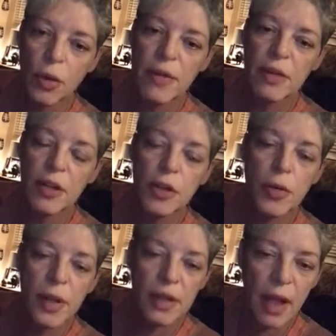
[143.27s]
or even a
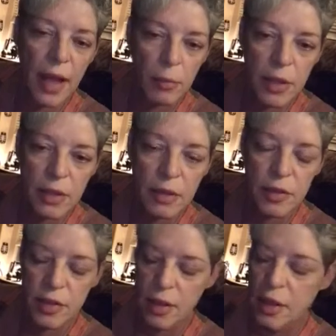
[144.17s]
new
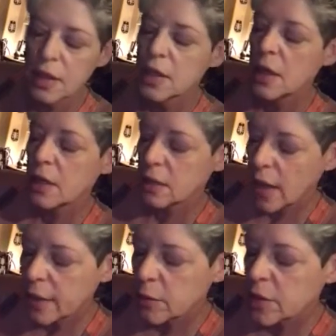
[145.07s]
enlightenment
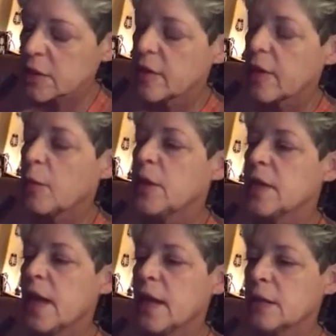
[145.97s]
that we
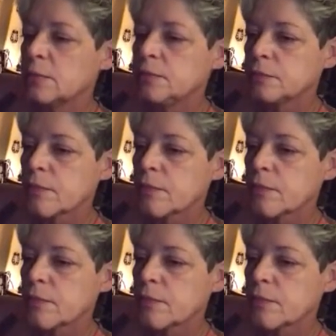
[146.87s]
can